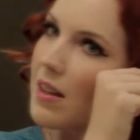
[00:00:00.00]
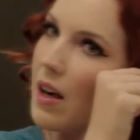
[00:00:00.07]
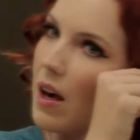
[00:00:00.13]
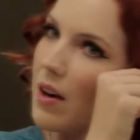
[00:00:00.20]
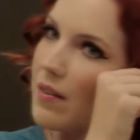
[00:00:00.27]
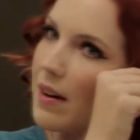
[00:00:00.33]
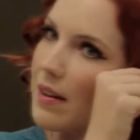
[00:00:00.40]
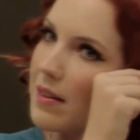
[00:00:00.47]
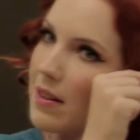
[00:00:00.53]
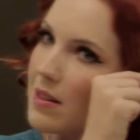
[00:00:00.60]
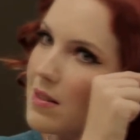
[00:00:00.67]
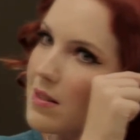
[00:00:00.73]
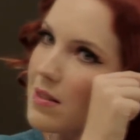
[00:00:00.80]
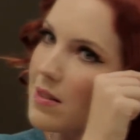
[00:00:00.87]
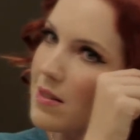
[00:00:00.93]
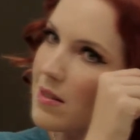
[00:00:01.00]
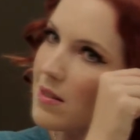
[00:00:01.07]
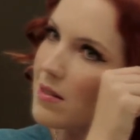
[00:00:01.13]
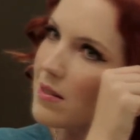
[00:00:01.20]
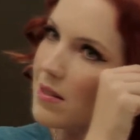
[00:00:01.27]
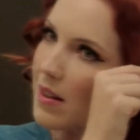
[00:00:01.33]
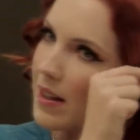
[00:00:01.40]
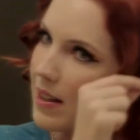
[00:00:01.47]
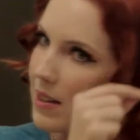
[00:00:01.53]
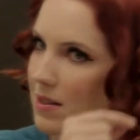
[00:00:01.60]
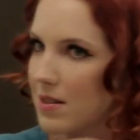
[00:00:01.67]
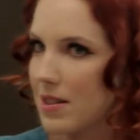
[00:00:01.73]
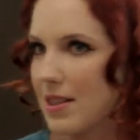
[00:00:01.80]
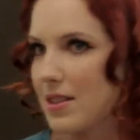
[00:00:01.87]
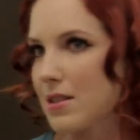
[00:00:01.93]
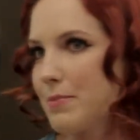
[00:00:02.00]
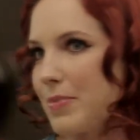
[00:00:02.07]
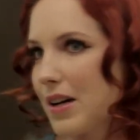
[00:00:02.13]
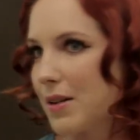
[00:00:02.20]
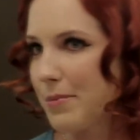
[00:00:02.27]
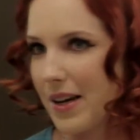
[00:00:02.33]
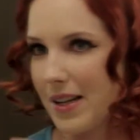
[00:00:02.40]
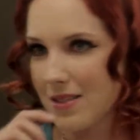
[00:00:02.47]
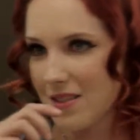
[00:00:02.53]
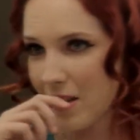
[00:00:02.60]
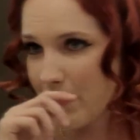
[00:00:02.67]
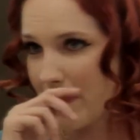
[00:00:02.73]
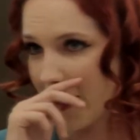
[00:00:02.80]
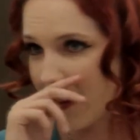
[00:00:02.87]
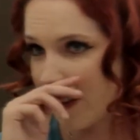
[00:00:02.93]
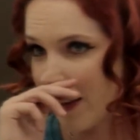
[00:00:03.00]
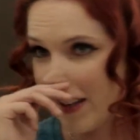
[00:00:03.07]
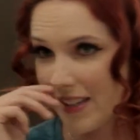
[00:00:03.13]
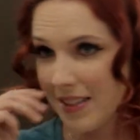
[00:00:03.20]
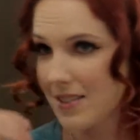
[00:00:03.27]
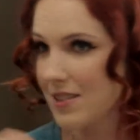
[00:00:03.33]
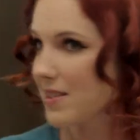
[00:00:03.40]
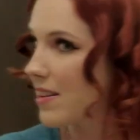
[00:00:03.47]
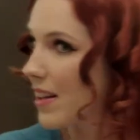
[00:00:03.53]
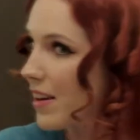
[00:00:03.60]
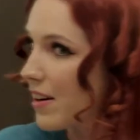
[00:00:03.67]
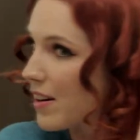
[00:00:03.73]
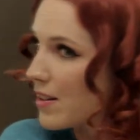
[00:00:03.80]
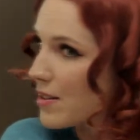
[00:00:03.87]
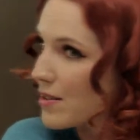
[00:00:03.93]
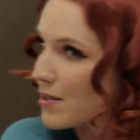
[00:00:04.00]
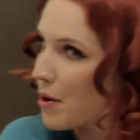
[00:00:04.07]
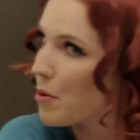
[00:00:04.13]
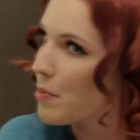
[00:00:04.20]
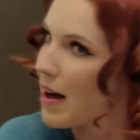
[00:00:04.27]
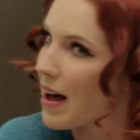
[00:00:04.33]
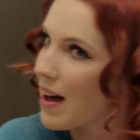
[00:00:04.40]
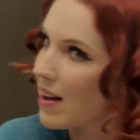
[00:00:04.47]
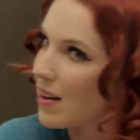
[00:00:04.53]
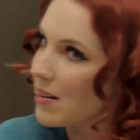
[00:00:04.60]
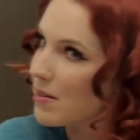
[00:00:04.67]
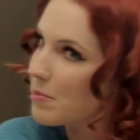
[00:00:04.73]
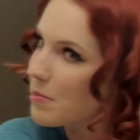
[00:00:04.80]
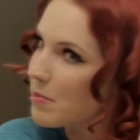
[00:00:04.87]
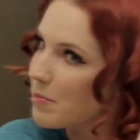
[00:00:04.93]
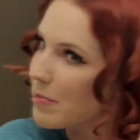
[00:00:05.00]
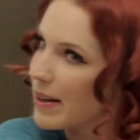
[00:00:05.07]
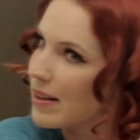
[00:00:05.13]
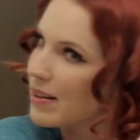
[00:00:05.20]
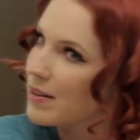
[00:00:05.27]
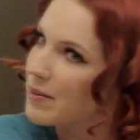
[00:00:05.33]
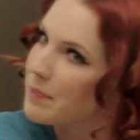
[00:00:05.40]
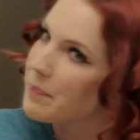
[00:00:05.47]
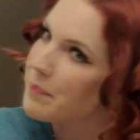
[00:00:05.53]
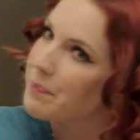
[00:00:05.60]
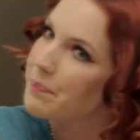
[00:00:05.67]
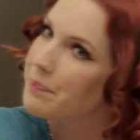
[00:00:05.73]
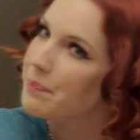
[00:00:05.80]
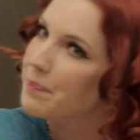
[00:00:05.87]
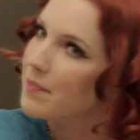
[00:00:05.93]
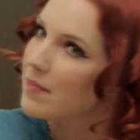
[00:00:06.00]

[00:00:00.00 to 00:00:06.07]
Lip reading: yeah, I got these like 6 bug bites on my legs and they hurt so bad, but